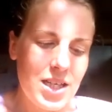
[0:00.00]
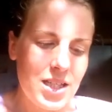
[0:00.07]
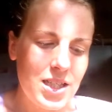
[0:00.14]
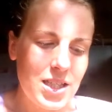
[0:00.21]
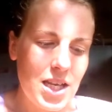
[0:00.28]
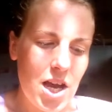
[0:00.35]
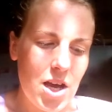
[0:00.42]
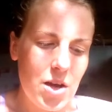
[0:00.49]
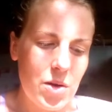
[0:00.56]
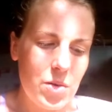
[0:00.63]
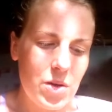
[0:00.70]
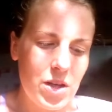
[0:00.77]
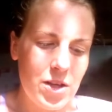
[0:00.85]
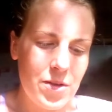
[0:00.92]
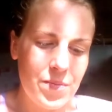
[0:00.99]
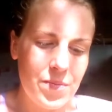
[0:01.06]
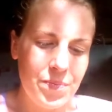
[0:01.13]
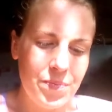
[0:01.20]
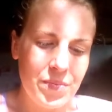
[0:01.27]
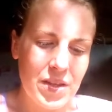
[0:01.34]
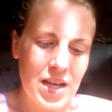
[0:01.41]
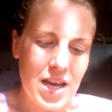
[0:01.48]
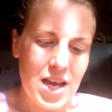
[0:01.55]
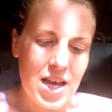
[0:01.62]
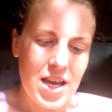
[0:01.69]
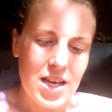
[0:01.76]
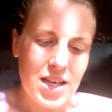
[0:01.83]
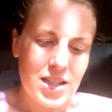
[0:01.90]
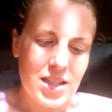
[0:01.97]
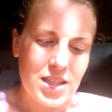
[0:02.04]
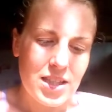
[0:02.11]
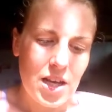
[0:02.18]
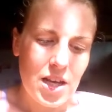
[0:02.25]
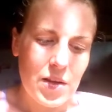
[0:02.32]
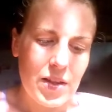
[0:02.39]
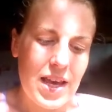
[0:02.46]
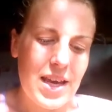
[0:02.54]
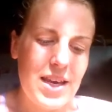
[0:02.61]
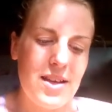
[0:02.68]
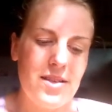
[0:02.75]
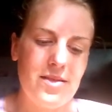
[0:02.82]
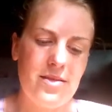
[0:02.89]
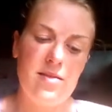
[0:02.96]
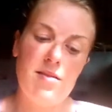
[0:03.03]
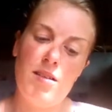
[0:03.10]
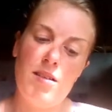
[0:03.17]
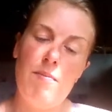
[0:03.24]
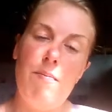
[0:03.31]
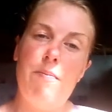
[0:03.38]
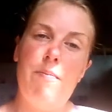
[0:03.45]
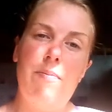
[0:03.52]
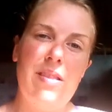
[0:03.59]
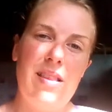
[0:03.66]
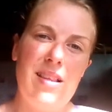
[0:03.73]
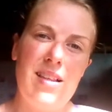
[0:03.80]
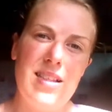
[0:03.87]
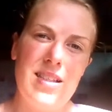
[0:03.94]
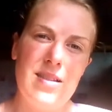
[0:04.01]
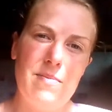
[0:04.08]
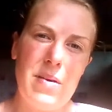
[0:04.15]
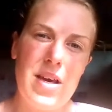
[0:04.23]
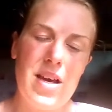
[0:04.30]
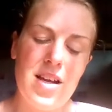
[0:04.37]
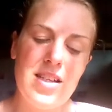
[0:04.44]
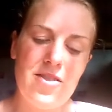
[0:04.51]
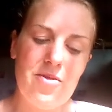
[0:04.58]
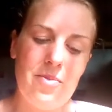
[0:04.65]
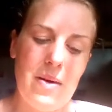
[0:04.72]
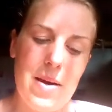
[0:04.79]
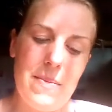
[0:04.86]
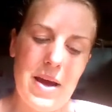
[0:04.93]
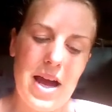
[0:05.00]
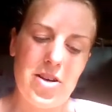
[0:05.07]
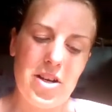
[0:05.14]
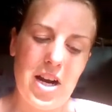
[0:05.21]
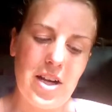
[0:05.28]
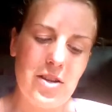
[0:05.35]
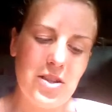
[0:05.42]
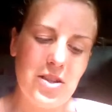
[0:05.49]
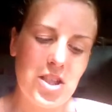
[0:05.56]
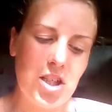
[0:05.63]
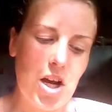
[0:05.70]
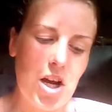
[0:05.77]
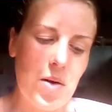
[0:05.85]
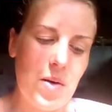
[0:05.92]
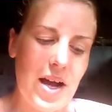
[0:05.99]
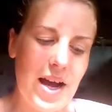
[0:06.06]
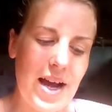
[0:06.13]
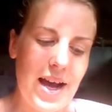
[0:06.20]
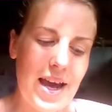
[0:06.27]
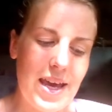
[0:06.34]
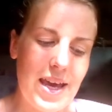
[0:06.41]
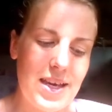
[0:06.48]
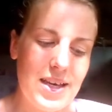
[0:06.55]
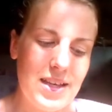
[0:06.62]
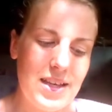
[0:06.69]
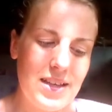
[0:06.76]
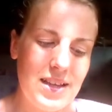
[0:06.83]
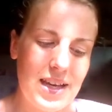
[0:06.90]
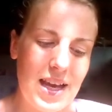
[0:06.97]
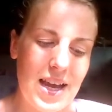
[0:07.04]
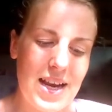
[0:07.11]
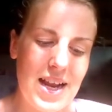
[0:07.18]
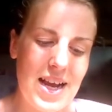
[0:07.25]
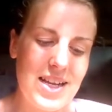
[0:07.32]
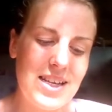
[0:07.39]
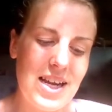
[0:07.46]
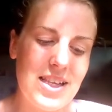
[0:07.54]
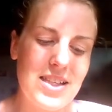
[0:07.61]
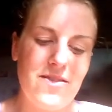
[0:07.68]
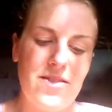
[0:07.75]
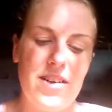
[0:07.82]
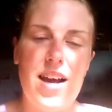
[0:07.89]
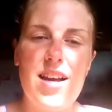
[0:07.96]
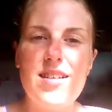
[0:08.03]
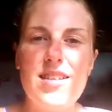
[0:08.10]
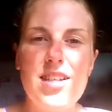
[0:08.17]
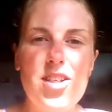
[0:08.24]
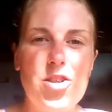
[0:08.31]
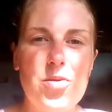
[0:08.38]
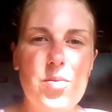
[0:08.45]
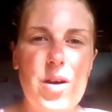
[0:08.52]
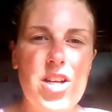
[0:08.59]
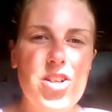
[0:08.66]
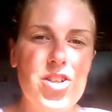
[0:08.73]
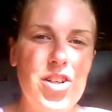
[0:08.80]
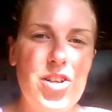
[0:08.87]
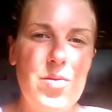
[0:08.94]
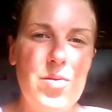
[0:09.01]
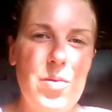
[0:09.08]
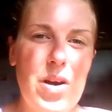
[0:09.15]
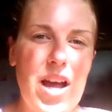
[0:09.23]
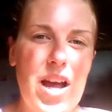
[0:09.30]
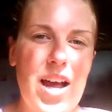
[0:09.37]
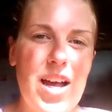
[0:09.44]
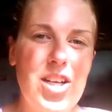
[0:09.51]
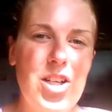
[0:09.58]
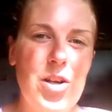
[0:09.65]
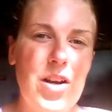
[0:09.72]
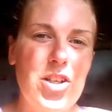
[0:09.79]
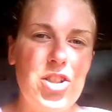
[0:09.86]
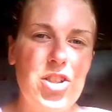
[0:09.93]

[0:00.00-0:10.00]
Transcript: So like, because of my background, you know, I can identify a situation where, you know, I